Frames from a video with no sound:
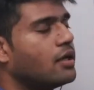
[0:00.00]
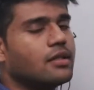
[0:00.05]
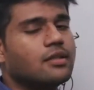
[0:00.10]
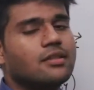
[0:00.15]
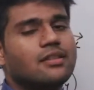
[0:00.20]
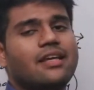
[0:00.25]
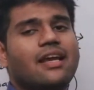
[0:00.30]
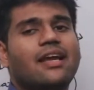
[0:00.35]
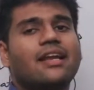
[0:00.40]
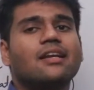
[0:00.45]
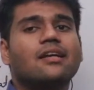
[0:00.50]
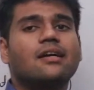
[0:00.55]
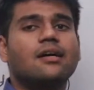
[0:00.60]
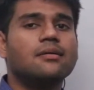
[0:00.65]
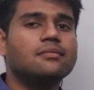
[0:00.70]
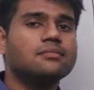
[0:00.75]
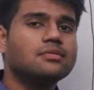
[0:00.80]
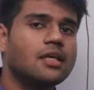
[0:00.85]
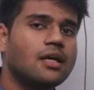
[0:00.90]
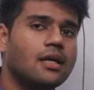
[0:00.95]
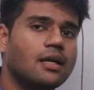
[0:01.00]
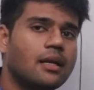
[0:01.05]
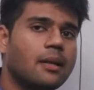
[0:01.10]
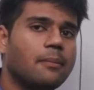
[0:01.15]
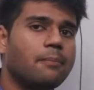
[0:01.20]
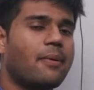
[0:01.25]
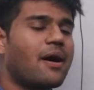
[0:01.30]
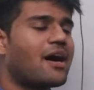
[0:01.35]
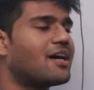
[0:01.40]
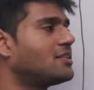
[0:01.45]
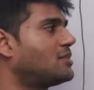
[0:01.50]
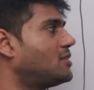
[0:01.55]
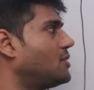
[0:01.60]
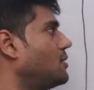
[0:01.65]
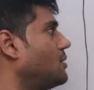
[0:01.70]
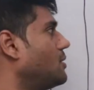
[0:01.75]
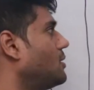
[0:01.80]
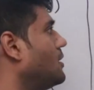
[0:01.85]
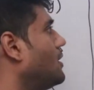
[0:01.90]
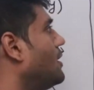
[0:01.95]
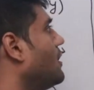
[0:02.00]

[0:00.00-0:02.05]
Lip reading: then comes departure.